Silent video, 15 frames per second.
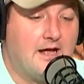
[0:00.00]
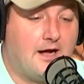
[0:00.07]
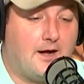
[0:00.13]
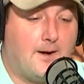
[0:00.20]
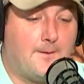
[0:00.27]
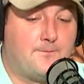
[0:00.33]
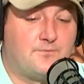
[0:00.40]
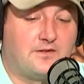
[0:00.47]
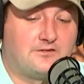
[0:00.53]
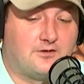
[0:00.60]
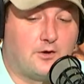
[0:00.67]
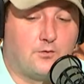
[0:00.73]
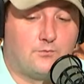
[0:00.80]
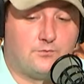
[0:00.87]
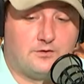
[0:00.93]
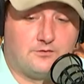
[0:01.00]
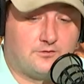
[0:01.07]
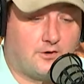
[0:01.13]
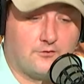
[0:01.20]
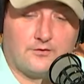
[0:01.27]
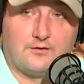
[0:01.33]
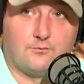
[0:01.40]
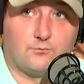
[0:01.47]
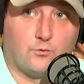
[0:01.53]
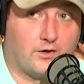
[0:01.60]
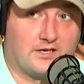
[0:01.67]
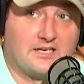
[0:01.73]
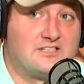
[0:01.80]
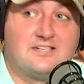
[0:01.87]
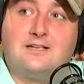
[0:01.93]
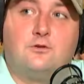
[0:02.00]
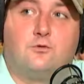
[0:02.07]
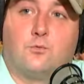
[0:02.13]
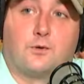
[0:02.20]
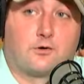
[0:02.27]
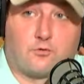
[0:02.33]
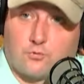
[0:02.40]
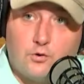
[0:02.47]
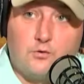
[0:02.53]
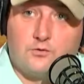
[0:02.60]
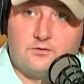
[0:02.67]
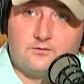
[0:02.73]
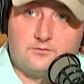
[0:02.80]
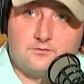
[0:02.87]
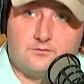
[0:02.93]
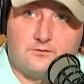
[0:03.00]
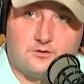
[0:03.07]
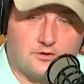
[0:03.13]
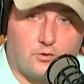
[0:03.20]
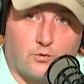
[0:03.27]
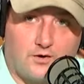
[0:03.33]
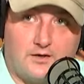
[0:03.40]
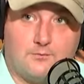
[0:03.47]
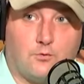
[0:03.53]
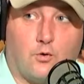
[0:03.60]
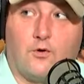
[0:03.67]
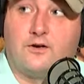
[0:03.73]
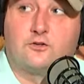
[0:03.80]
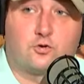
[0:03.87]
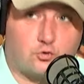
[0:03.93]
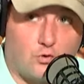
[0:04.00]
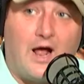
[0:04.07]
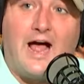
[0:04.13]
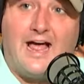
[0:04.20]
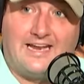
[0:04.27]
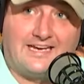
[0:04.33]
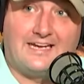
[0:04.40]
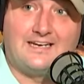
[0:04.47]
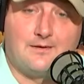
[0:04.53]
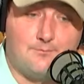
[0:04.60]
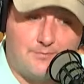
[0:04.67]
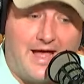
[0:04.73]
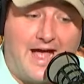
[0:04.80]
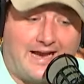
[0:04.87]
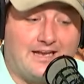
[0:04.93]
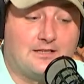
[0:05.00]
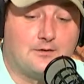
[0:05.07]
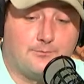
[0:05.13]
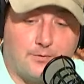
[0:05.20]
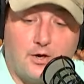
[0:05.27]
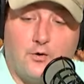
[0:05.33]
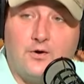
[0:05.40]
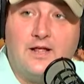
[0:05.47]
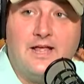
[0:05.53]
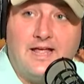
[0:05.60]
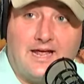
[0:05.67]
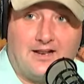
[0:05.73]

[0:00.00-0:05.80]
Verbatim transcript: Um, so you certainly want to continue to recruit Dakorien Moore and try to get him back in the boat.